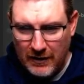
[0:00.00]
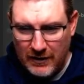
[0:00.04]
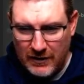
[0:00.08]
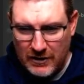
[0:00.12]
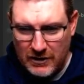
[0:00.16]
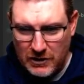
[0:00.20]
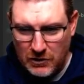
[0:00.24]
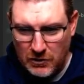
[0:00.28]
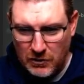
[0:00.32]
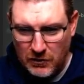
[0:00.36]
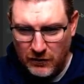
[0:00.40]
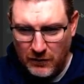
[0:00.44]

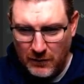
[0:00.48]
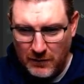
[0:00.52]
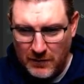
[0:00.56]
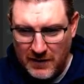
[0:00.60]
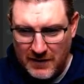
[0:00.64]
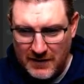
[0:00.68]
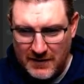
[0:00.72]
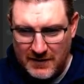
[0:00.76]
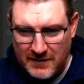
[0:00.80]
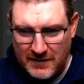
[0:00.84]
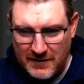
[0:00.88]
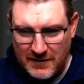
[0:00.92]
shoots from
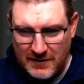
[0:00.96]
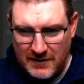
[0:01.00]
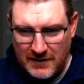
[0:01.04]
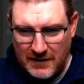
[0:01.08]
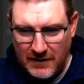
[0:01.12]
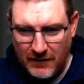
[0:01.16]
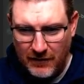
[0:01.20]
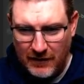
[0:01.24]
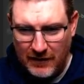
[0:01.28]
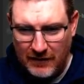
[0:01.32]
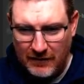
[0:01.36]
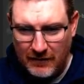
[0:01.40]
distance,
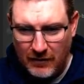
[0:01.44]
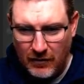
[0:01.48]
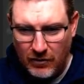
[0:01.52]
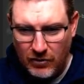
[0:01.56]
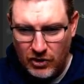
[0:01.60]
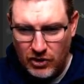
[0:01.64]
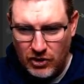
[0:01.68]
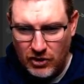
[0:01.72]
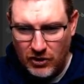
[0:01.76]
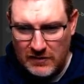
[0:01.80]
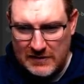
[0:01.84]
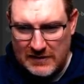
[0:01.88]
given his
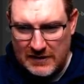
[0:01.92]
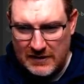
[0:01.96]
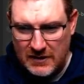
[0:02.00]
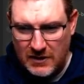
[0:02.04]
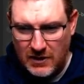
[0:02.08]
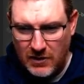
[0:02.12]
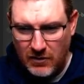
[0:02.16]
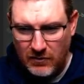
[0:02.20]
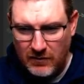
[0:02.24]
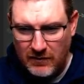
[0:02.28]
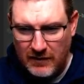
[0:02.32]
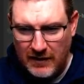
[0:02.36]
long shots is
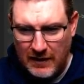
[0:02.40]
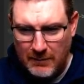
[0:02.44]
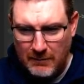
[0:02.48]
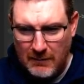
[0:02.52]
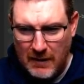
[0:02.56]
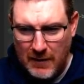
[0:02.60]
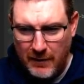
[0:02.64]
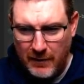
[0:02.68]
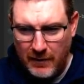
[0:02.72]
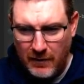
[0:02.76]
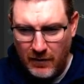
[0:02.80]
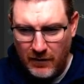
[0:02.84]
13,
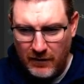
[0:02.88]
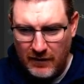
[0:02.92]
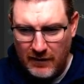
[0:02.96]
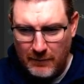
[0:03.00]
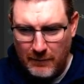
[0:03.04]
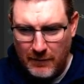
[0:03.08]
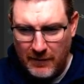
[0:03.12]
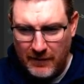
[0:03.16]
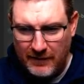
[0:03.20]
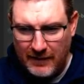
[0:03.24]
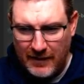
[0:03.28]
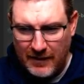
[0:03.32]
maybe not the
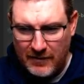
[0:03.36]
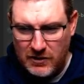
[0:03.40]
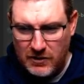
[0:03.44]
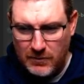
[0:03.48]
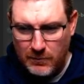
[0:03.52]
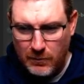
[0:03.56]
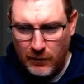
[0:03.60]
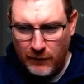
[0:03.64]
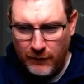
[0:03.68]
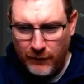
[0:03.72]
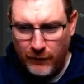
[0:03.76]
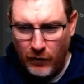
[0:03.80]
best
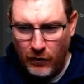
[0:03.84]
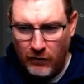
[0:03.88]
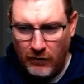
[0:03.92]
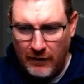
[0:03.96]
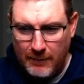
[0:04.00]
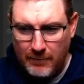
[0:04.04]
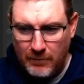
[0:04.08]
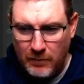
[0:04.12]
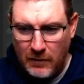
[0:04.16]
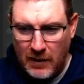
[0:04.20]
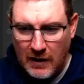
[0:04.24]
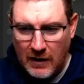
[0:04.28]
attribute for
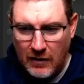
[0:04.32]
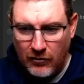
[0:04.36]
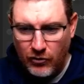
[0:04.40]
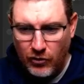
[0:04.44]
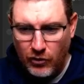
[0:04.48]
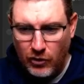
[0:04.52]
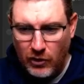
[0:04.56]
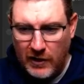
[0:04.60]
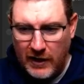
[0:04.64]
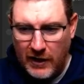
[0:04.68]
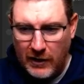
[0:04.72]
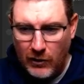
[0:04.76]
him. So
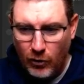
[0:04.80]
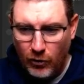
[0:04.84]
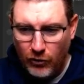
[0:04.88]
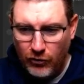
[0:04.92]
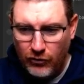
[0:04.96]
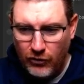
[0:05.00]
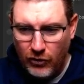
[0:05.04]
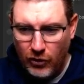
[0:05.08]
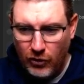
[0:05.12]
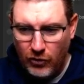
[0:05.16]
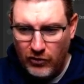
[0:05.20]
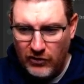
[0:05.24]
you can
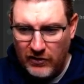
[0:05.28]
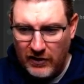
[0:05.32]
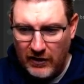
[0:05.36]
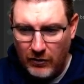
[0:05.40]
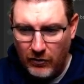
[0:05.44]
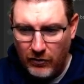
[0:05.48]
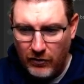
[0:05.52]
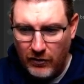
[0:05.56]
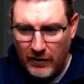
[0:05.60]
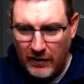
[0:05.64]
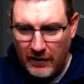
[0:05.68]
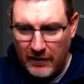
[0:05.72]
also
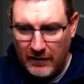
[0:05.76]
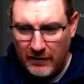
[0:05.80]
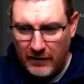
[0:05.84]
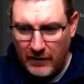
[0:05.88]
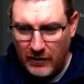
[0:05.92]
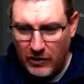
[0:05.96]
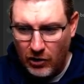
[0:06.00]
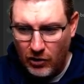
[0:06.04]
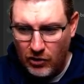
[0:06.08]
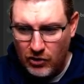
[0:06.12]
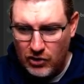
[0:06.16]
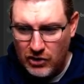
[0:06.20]
tell
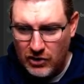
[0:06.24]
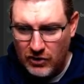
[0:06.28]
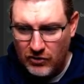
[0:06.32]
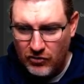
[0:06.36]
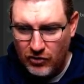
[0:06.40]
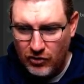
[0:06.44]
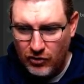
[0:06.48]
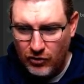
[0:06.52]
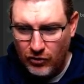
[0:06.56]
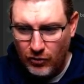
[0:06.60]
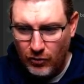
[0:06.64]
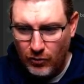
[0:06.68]
the
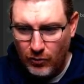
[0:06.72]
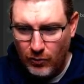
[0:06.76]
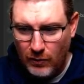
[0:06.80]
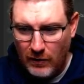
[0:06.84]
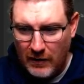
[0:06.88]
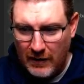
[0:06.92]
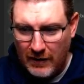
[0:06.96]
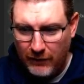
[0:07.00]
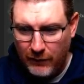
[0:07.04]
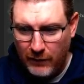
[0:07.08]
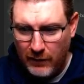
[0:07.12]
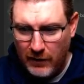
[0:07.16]
coaches to,
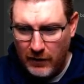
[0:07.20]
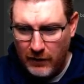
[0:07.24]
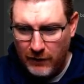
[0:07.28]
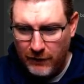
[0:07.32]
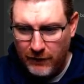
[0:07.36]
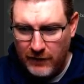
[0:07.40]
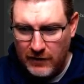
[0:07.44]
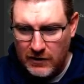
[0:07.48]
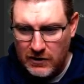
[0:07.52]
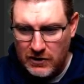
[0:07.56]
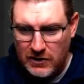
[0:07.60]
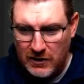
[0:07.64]
if we go to
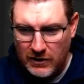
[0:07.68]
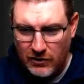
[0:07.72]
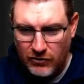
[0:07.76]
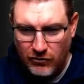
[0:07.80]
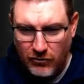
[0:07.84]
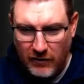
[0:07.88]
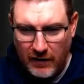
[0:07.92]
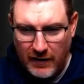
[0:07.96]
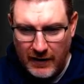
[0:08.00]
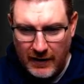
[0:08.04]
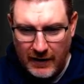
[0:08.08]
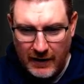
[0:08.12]
finishing
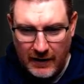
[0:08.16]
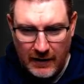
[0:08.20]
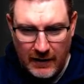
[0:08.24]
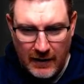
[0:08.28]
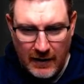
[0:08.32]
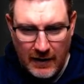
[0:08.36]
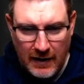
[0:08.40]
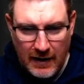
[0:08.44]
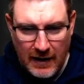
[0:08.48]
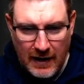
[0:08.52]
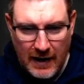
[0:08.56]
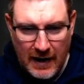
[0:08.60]
training,
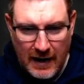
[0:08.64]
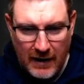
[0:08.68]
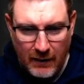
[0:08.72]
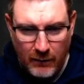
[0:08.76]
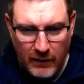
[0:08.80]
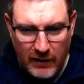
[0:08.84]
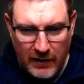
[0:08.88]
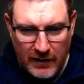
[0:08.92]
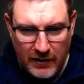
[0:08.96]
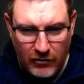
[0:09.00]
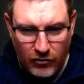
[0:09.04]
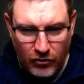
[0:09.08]
and
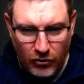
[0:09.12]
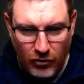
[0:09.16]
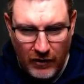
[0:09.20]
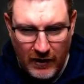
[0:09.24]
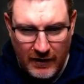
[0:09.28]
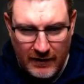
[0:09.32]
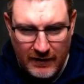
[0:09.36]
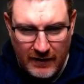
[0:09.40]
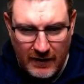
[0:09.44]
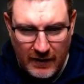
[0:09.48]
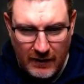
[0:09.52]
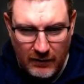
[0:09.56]
we can try
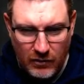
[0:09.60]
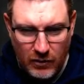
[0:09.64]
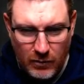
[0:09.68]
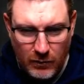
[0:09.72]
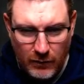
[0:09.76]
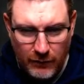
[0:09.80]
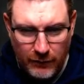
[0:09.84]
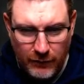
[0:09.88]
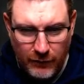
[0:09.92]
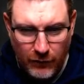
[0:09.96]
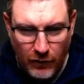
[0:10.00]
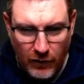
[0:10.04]
and tell him
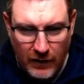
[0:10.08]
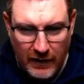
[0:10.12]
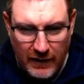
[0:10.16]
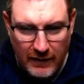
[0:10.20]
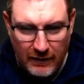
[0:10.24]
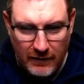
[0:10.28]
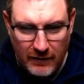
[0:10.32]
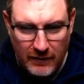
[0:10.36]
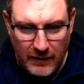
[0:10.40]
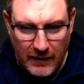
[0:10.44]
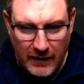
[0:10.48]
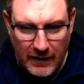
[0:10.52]
to
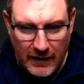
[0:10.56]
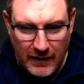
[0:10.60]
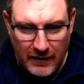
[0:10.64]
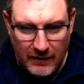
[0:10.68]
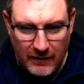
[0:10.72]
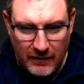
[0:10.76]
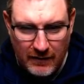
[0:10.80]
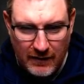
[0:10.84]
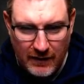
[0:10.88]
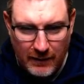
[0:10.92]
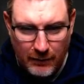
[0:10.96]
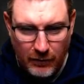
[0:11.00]
avoid the
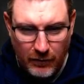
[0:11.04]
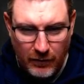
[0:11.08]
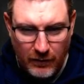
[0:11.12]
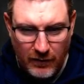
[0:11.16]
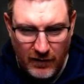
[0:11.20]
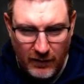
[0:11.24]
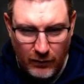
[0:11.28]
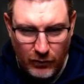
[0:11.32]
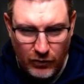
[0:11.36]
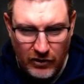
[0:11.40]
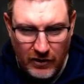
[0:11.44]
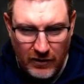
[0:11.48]
number,
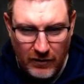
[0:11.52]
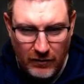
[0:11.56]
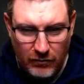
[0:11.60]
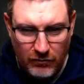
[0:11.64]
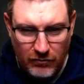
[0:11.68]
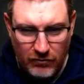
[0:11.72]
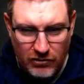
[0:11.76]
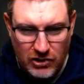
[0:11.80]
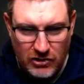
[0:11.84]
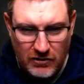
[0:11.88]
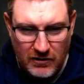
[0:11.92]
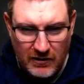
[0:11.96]
or
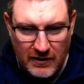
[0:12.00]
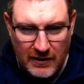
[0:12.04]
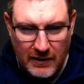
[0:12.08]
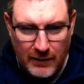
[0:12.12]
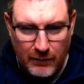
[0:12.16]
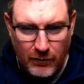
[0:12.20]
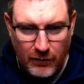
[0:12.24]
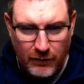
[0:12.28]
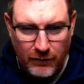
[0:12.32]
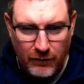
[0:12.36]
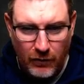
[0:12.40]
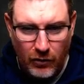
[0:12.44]
restrict the
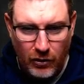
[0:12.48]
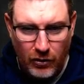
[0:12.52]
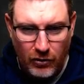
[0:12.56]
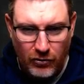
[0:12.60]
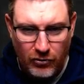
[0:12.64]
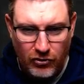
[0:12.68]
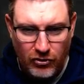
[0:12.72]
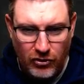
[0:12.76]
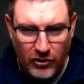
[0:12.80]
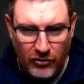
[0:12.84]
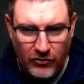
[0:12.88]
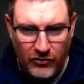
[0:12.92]
number of
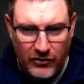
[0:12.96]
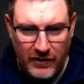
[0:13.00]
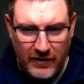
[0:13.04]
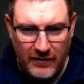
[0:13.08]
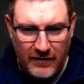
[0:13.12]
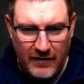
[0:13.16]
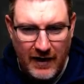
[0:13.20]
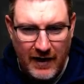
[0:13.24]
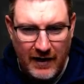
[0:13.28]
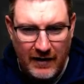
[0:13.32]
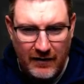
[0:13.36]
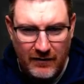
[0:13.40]
long shots that he
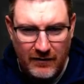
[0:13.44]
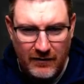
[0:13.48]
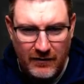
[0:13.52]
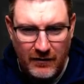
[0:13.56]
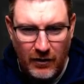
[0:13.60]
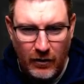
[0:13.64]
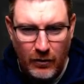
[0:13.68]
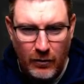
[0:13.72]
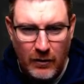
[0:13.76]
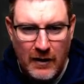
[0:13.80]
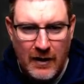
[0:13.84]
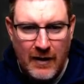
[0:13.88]
takes.
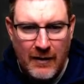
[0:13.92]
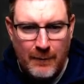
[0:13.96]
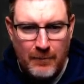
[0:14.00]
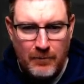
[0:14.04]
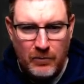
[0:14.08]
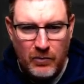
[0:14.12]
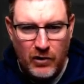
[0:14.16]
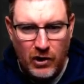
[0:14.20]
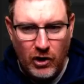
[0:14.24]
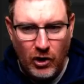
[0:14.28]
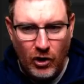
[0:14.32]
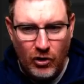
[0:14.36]
So
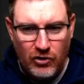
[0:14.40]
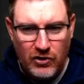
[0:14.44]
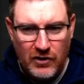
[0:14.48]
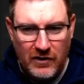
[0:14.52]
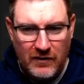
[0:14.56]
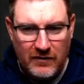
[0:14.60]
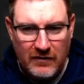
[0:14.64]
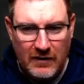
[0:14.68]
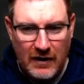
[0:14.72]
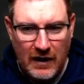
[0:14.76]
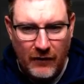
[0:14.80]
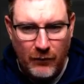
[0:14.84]
the coaching
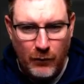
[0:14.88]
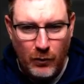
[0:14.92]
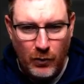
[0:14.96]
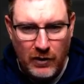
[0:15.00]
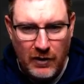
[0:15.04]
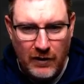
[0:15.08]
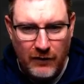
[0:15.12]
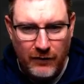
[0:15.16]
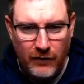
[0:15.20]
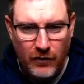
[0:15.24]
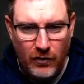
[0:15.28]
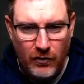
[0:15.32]
staff will
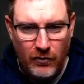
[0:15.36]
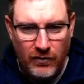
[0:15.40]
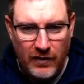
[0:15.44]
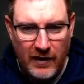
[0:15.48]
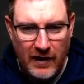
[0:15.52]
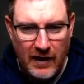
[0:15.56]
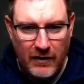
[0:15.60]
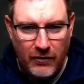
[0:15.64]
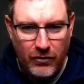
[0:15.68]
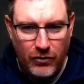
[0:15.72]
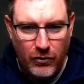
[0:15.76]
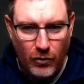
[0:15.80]
give you
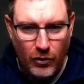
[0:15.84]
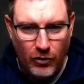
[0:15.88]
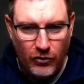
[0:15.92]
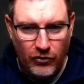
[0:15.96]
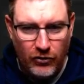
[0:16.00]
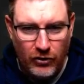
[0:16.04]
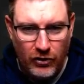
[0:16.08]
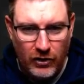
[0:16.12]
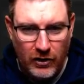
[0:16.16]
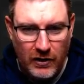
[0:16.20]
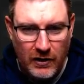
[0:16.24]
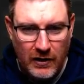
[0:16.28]
their
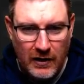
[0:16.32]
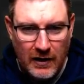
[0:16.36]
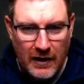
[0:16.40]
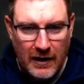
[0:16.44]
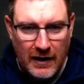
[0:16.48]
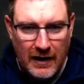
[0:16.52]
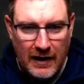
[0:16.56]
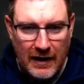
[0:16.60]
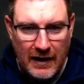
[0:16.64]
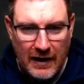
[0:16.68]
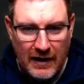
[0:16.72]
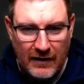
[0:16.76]
thoughts on it,
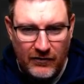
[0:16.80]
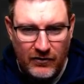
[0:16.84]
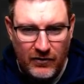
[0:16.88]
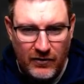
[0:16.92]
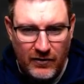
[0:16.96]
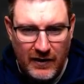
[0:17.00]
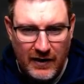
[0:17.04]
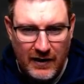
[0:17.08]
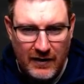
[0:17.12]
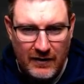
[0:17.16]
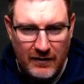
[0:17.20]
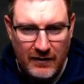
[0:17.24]
so
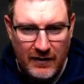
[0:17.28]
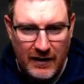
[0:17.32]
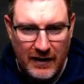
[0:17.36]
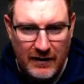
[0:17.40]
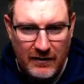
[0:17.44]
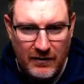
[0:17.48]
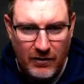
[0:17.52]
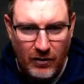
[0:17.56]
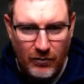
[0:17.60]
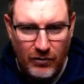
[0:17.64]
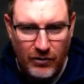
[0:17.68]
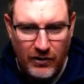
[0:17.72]
they
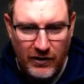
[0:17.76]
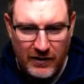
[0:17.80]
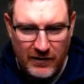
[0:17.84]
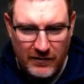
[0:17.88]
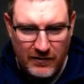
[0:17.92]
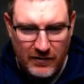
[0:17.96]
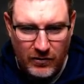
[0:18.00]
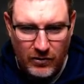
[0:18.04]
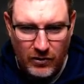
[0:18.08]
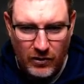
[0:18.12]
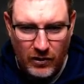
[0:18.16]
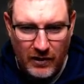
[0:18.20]
don't think
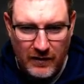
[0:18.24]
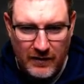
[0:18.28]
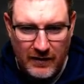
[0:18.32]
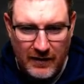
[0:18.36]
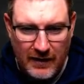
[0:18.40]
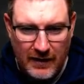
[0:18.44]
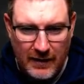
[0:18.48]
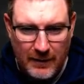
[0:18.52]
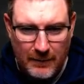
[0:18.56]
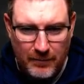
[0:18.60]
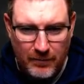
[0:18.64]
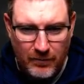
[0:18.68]
it's a good
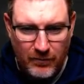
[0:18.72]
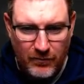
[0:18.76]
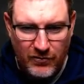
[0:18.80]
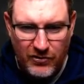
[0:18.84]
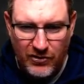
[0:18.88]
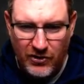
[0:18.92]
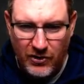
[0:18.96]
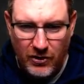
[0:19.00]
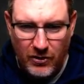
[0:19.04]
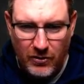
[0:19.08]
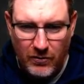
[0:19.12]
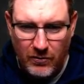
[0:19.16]
idea.
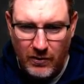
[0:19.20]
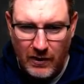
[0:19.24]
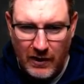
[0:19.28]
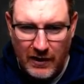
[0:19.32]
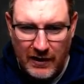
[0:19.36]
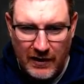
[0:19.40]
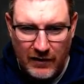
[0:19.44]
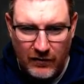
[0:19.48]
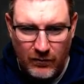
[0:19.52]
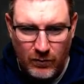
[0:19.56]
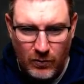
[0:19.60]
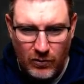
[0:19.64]
So I
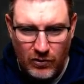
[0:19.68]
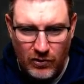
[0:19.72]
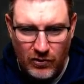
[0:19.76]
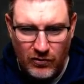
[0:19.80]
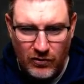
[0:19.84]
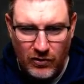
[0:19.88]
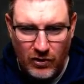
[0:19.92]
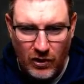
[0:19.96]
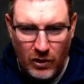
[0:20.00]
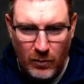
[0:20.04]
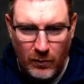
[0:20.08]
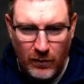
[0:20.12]
guess we'll
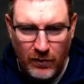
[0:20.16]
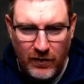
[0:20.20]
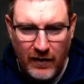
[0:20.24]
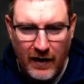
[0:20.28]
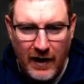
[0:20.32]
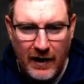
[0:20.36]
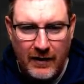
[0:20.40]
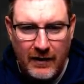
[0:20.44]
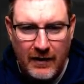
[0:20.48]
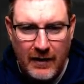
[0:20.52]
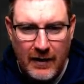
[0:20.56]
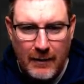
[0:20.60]
just go with
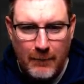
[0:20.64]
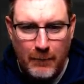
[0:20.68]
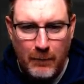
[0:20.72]
that.